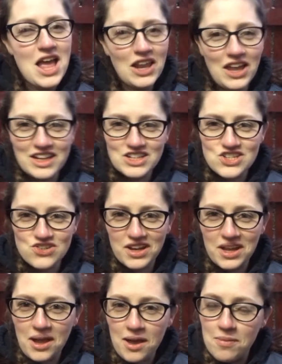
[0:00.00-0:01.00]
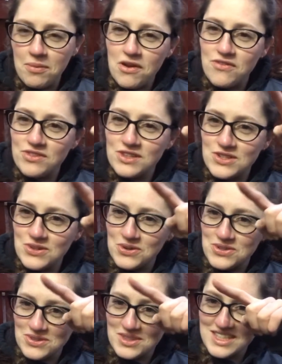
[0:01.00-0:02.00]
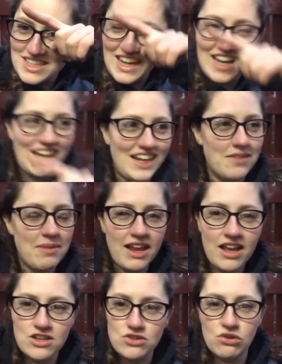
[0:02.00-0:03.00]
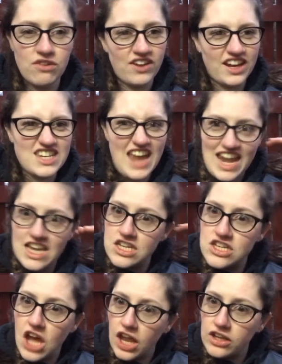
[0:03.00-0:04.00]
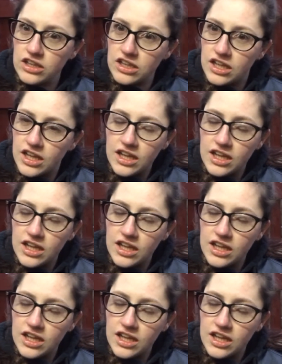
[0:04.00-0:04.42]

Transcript: like string it up over the doors on the ceiling and make a sort of like tent tunnel